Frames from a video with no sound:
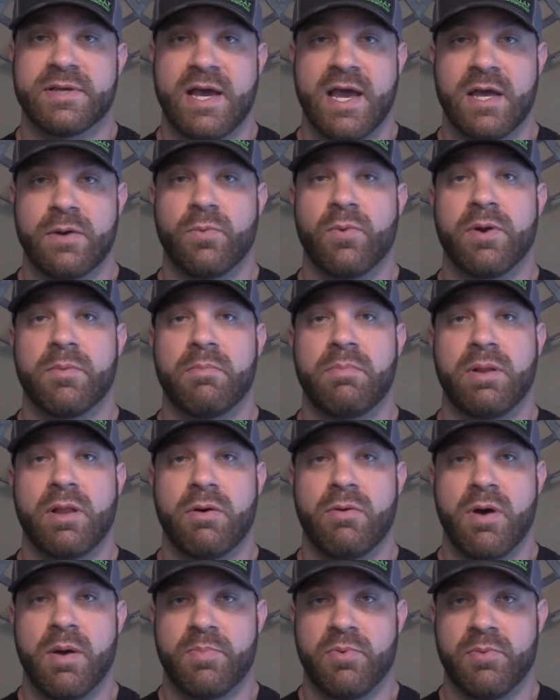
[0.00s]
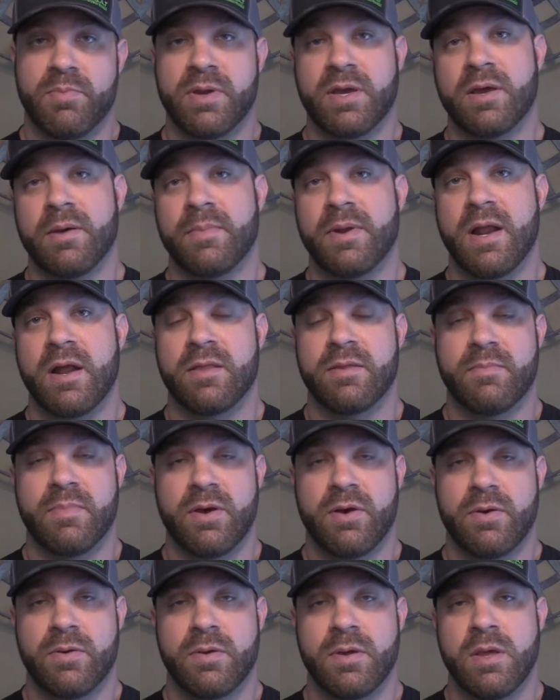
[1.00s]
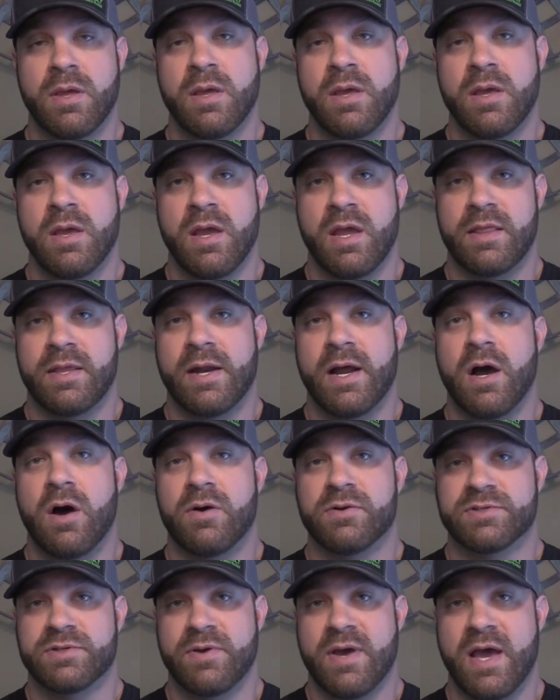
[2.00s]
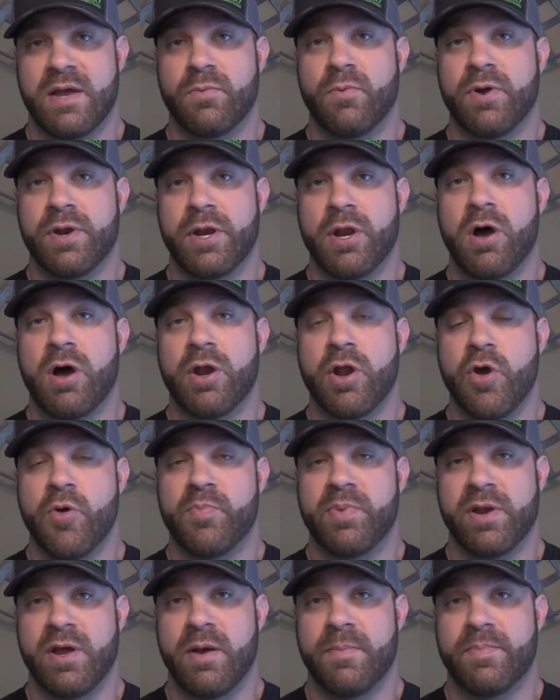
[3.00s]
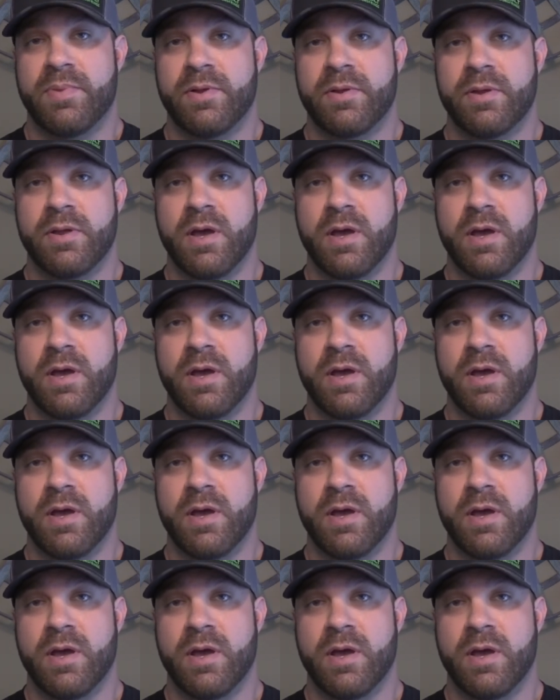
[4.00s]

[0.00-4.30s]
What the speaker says: I had one blow up on me coming out of the bow, and then I also had one not open up.